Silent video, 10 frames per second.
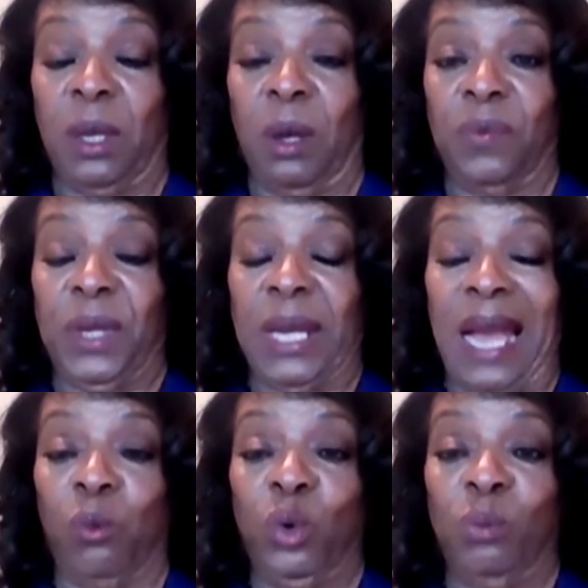loan that
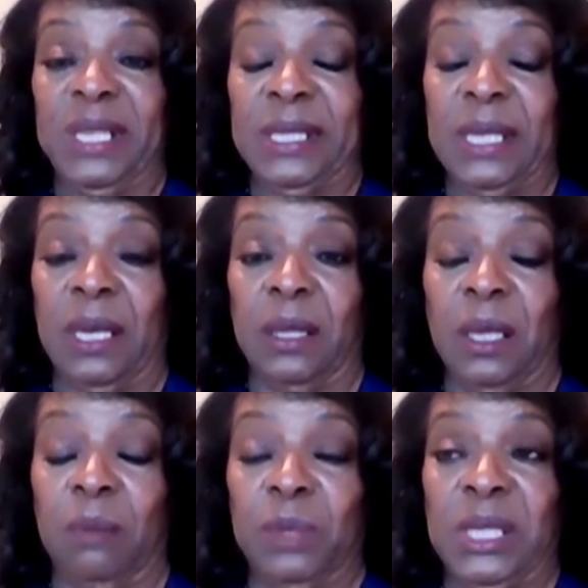I will be sending
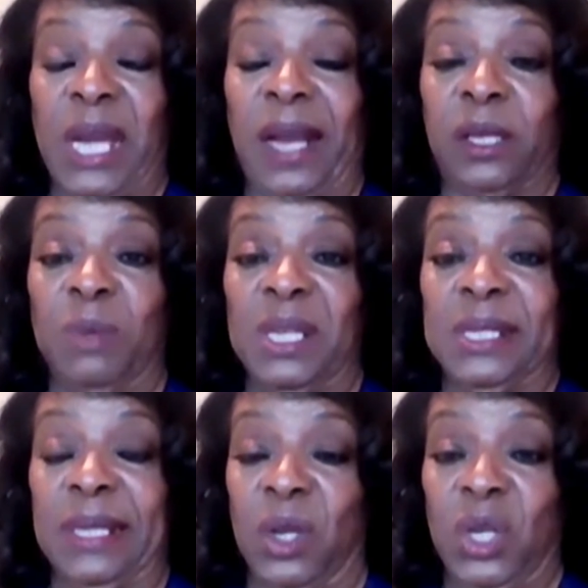them the documents
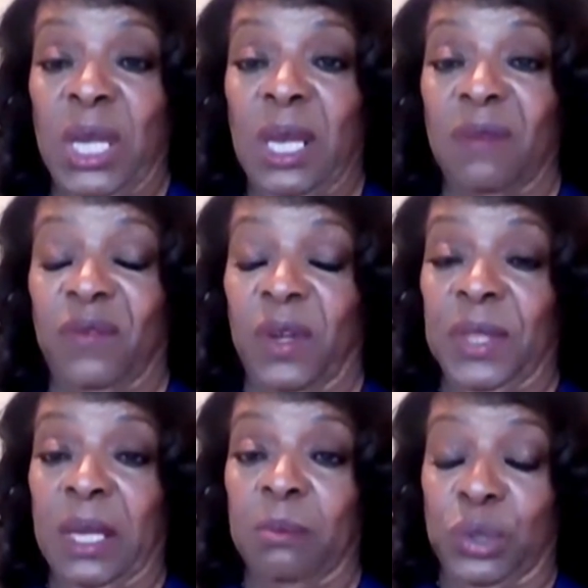that are needed for
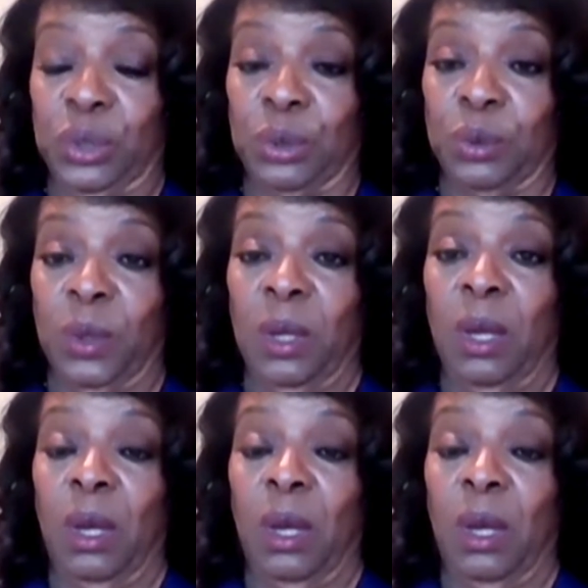them to